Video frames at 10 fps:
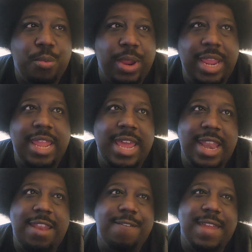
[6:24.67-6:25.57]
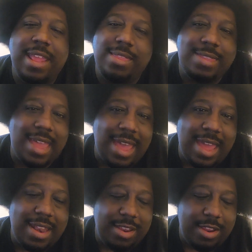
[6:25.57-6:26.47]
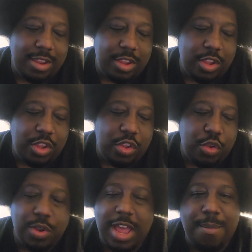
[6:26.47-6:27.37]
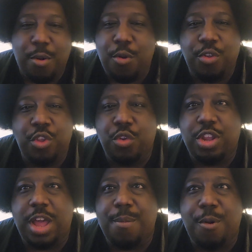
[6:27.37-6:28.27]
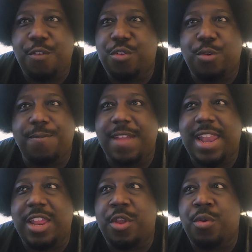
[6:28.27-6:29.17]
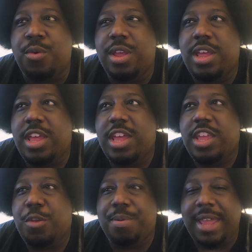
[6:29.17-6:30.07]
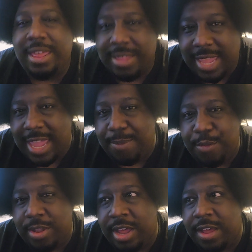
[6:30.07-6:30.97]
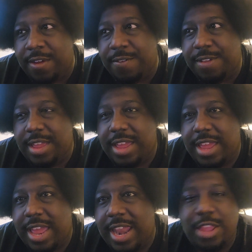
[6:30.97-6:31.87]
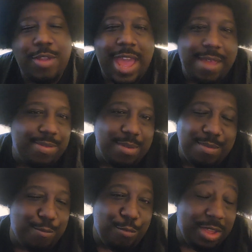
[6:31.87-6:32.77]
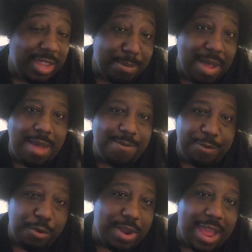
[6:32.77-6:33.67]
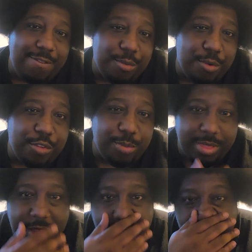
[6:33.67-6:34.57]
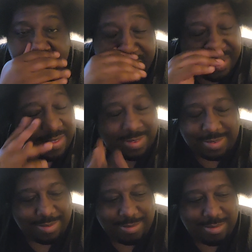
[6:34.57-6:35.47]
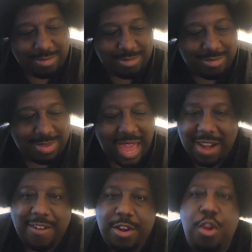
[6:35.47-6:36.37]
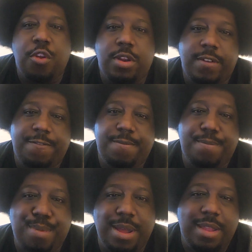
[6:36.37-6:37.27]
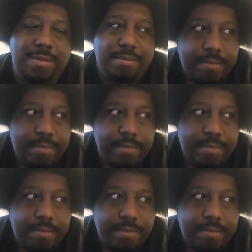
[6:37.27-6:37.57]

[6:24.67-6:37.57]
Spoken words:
we get an event that you come over to a venue, you play the game you love, and then you have some really bomb food afterwards with it. It's kind of unheard of. But